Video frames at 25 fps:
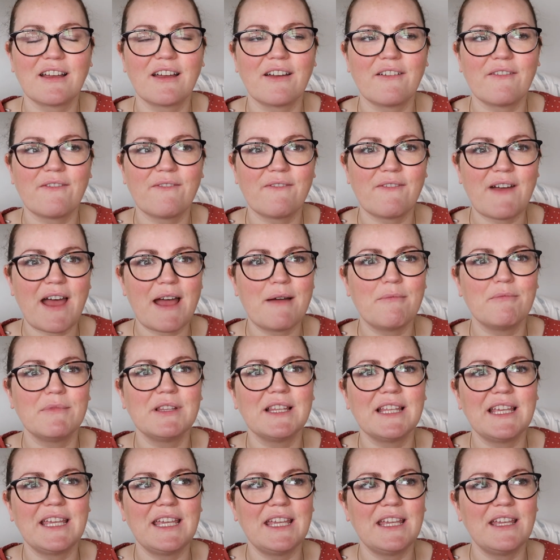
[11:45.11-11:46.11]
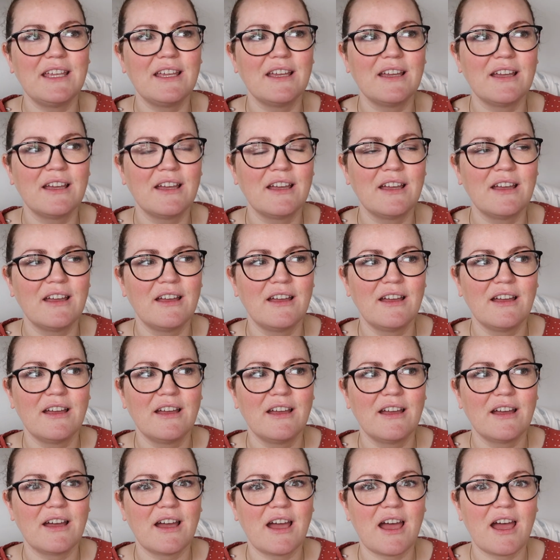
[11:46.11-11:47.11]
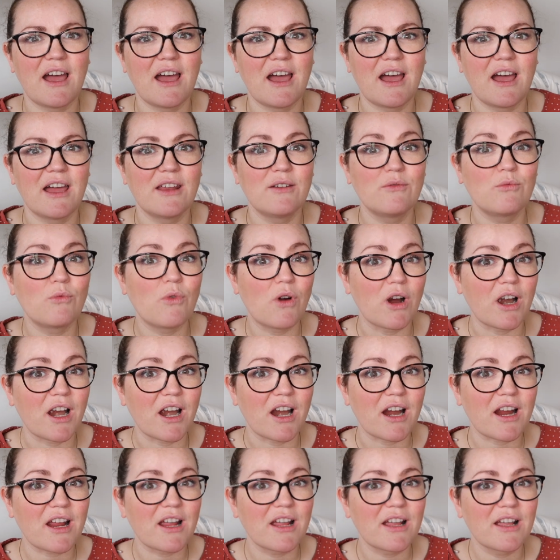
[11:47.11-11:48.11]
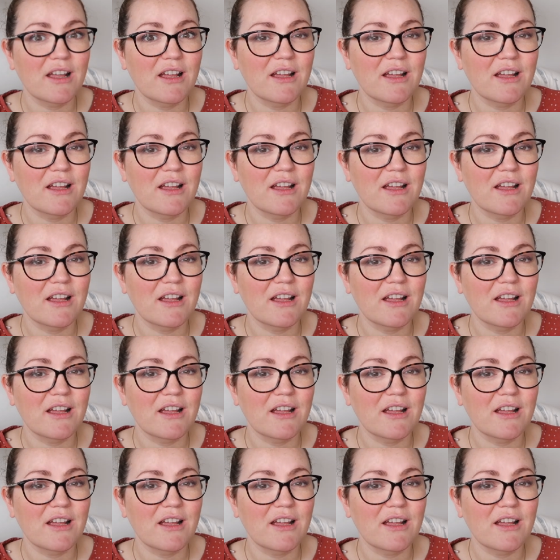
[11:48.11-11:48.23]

family and work